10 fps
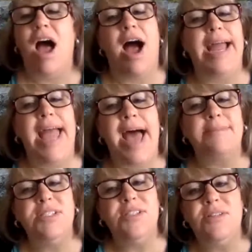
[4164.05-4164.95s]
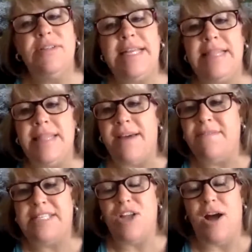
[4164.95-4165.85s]
I absolutely love
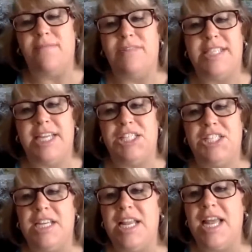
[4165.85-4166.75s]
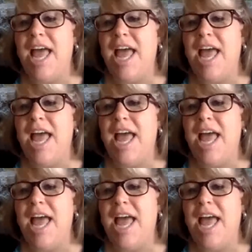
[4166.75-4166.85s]
this conversation.